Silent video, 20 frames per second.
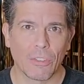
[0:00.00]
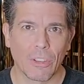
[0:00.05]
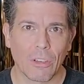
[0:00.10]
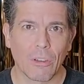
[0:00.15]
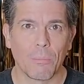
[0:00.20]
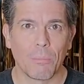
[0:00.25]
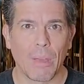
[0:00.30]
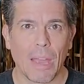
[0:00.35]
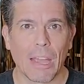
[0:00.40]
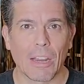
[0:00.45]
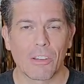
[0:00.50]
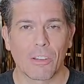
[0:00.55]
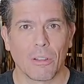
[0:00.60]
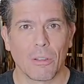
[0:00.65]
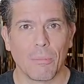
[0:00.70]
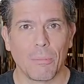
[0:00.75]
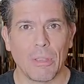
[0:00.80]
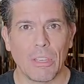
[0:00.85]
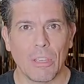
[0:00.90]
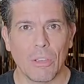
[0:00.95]
It could be
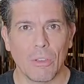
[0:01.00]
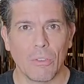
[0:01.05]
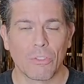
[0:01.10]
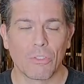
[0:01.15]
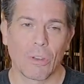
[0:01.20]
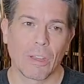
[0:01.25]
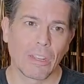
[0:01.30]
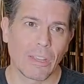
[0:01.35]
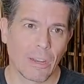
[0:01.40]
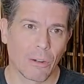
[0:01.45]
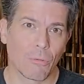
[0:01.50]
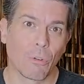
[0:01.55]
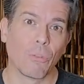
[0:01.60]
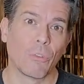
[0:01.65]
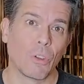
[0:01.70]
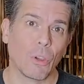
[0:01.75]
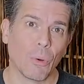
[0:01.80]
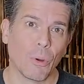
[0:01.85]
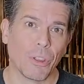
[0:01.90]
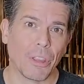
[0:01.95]
actually be used. So I did a
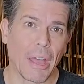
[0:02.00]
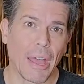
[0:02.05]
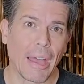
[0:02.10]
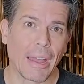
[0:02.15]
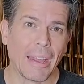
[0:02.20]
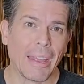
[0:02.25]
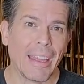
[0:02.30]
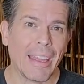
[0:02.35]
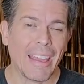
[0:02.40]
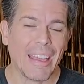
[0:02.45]
review on that.